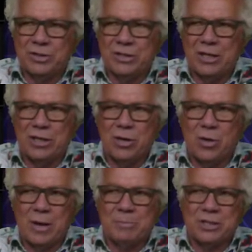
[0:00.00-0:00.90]
The 10 year
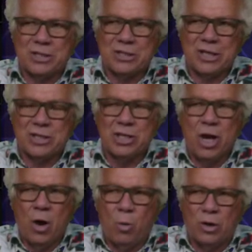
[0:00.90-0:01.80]
note up six ticks,
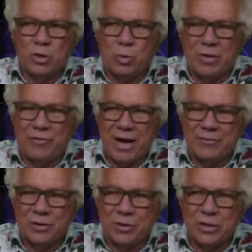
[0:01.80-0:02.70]

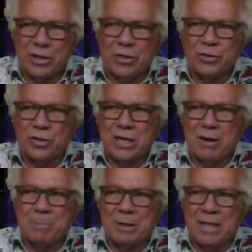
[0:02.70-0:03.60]
125.30. The 30 year
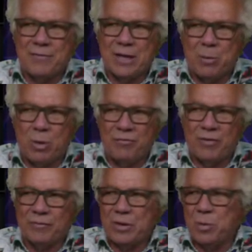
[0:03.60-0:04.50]
up 11 at
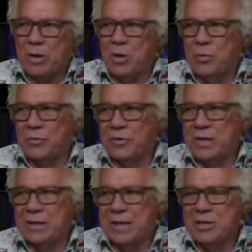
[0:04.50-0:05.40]
151.03
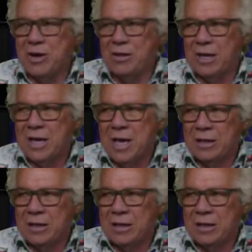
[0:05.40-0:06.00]
in King Dollar.